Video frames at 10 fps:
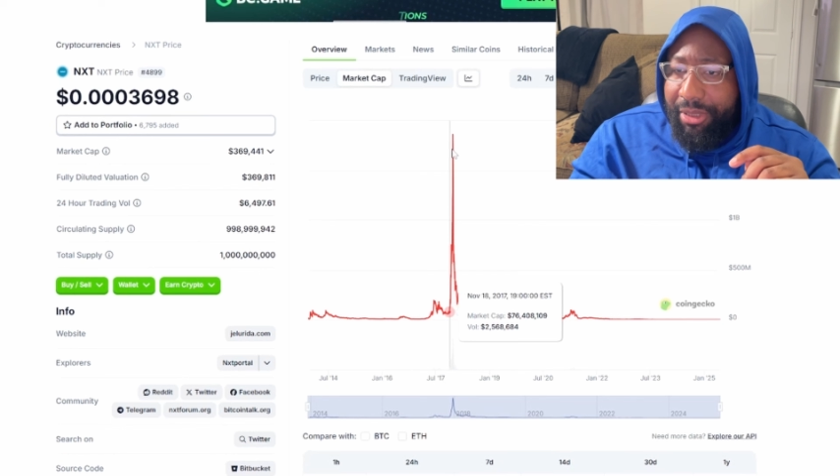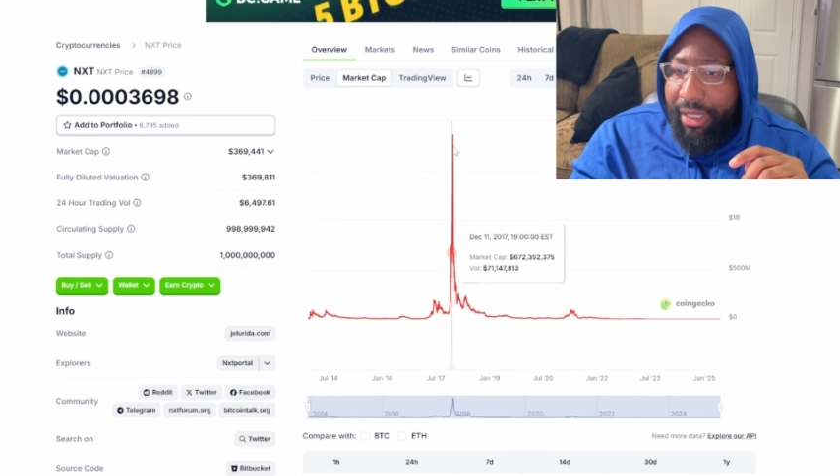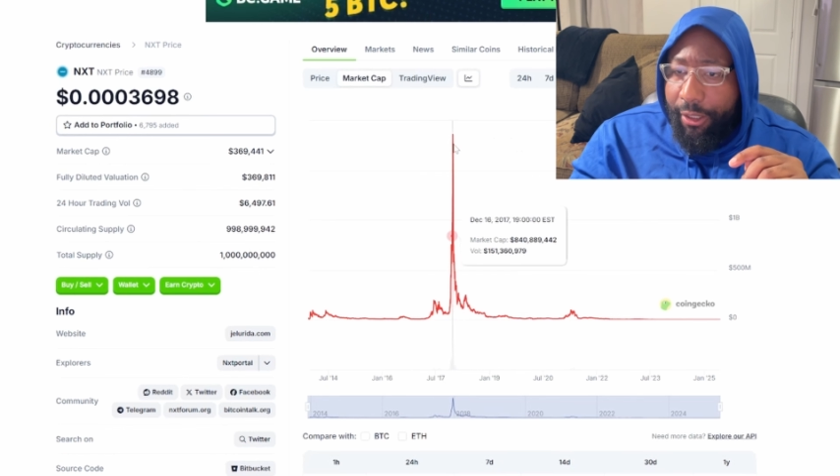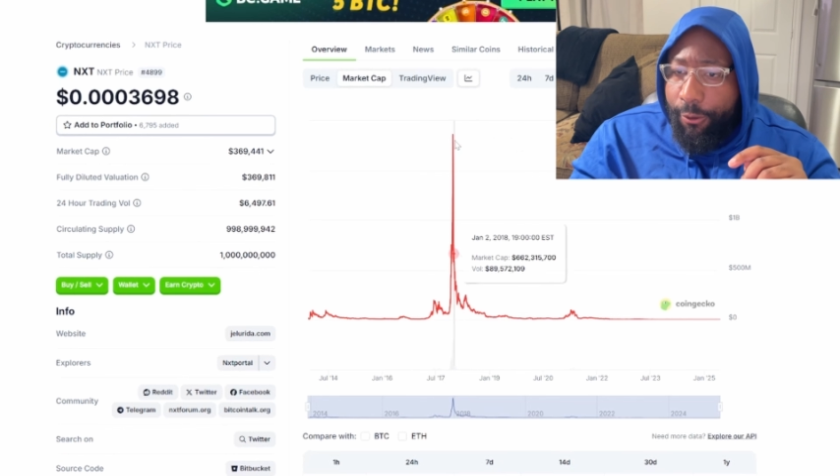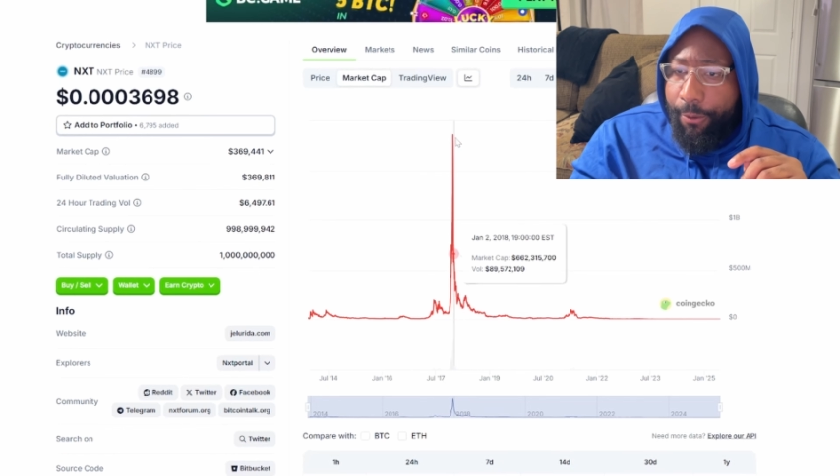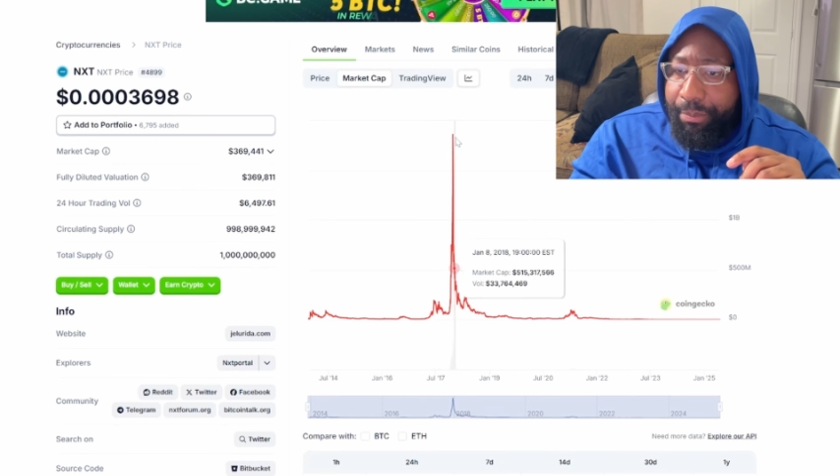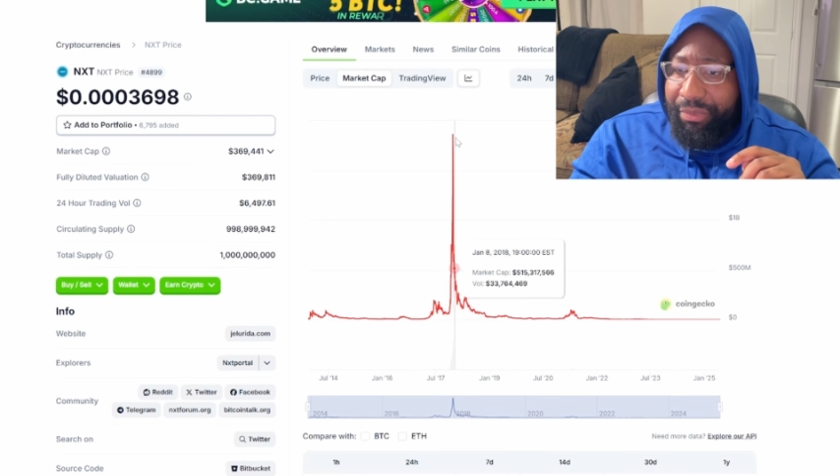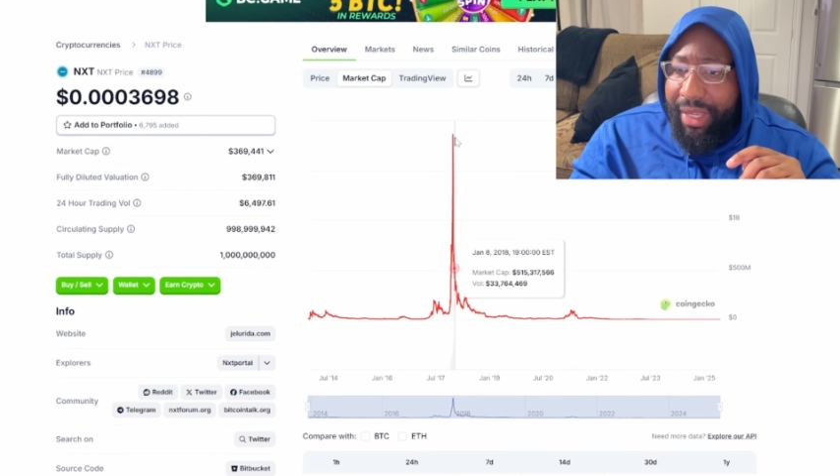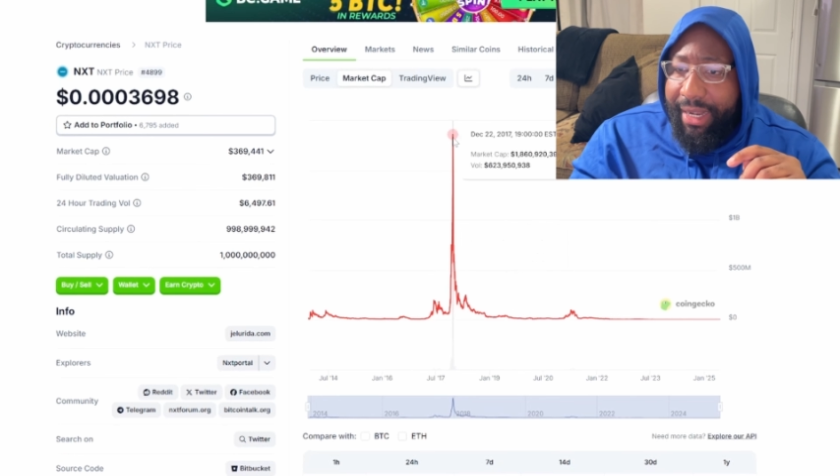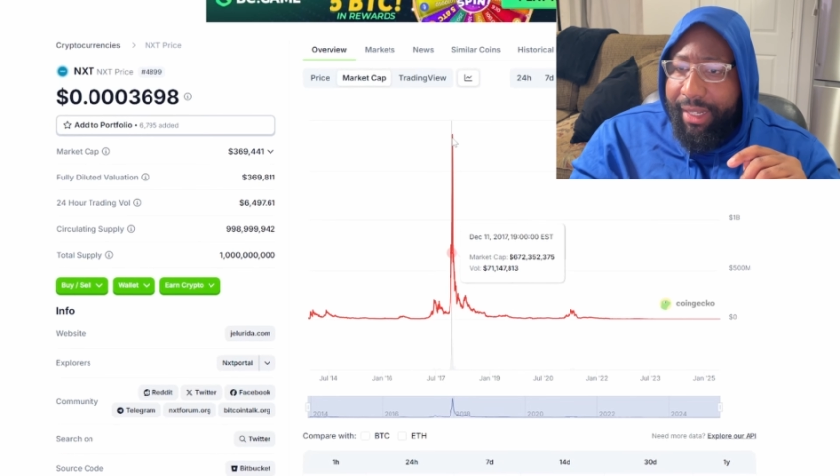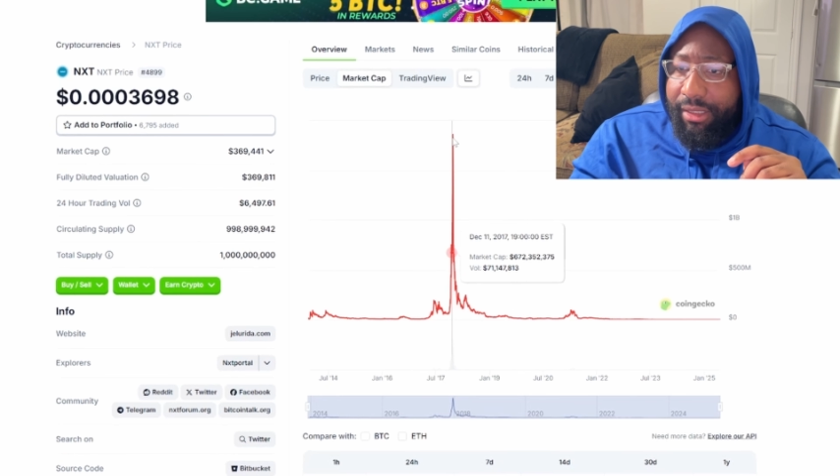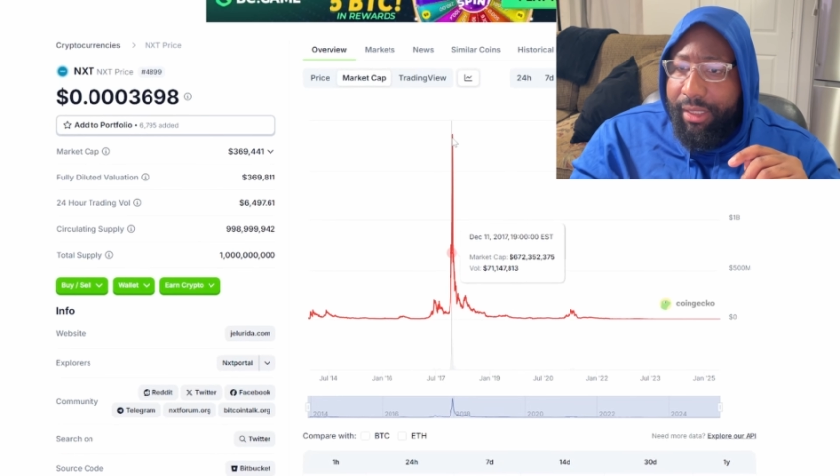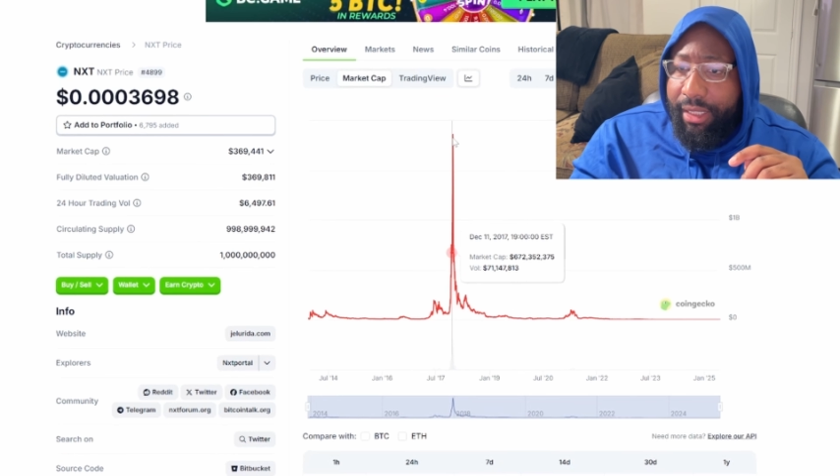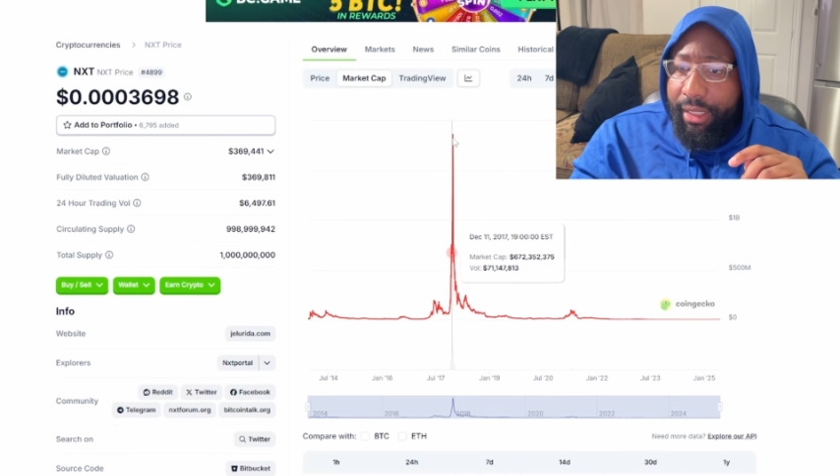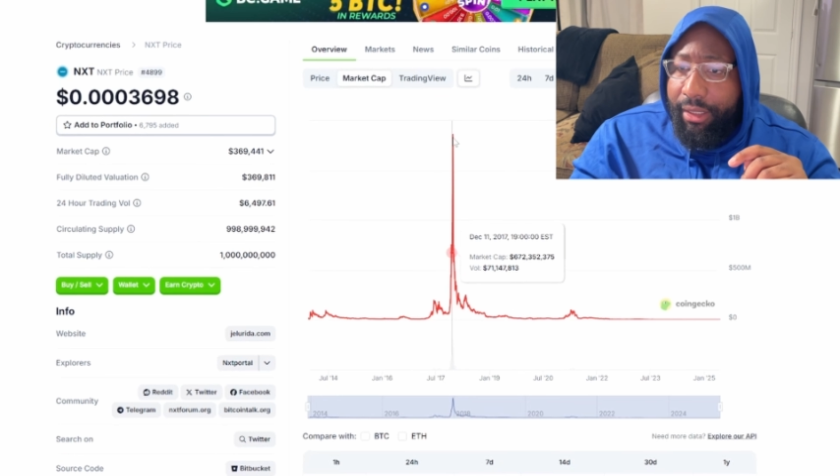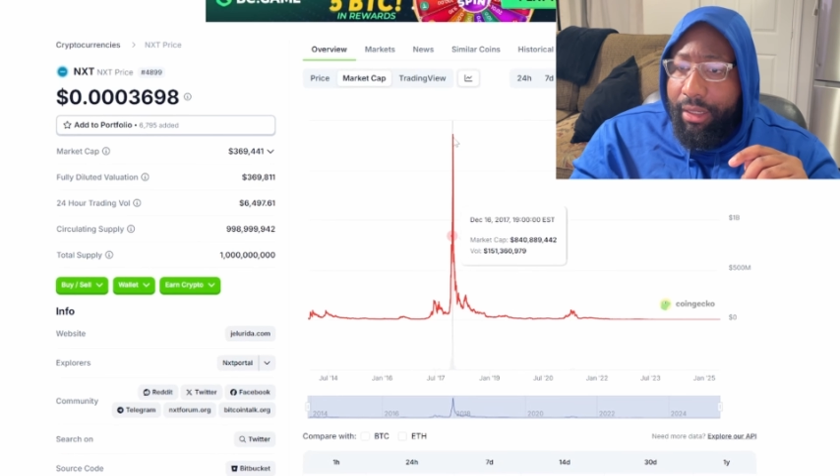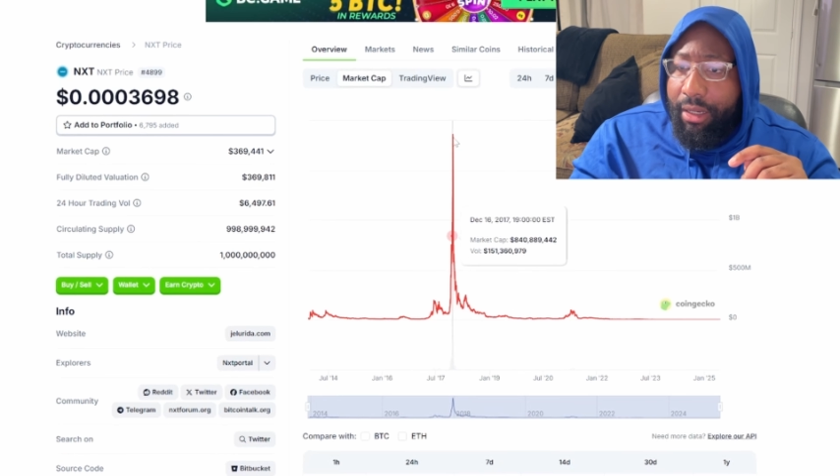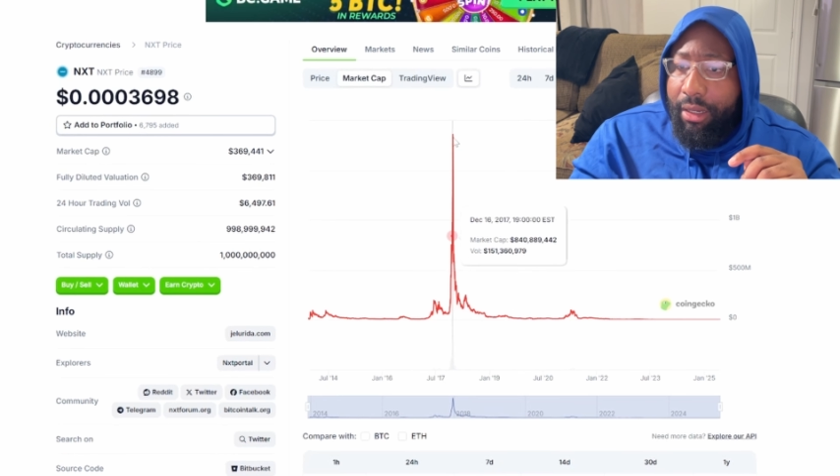cycle, NXT